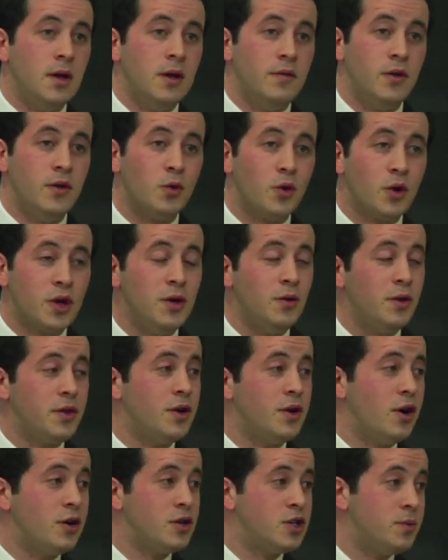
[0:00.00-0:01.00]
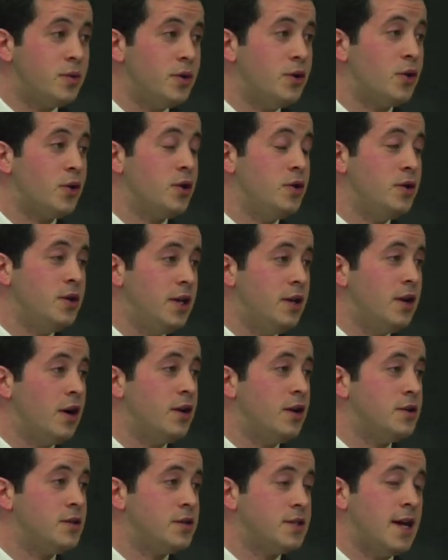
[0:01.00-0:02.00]
If you're working with an entrepreneur, you need to
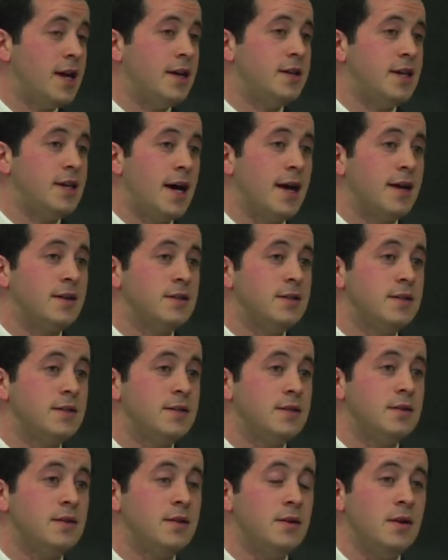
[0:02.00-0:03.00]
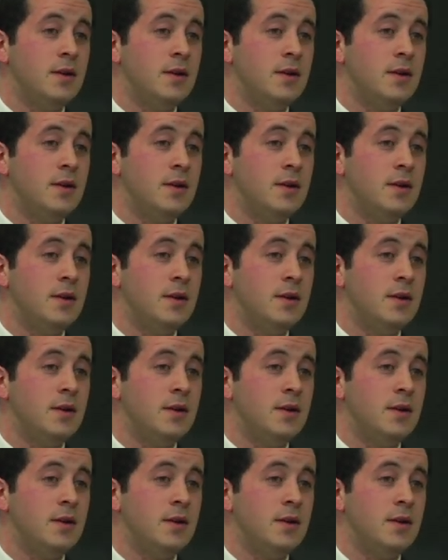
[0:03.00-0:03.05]
understand taxes.